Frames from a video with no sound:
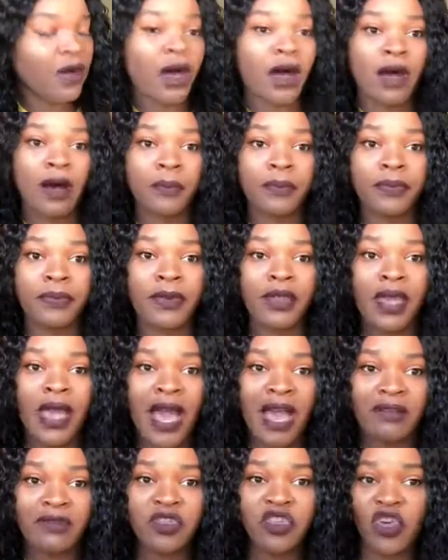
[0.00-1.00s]

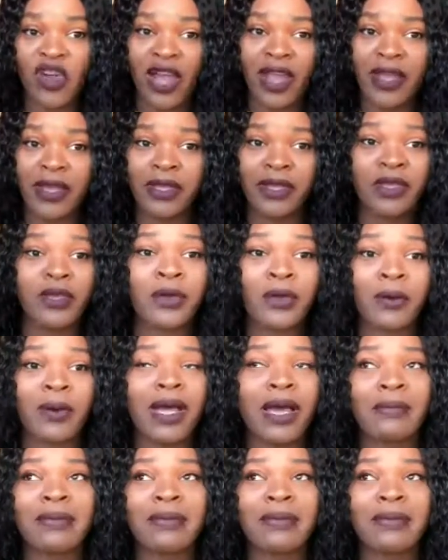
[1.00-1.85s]
I've tried, you know what,